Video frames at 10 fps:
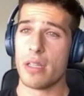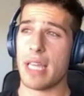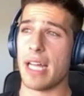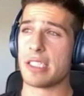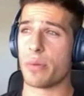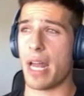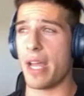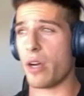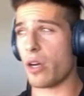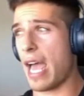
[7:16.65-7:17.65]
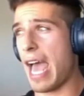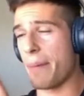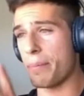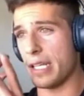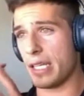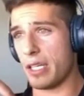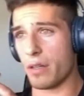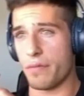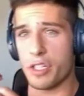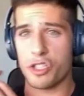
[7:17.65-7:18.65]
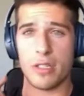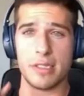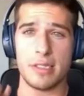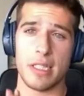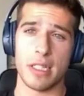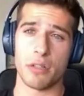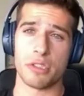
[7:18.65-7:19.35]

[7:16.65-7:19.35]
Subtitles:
That's when I happened to hear Vishen, the CEO,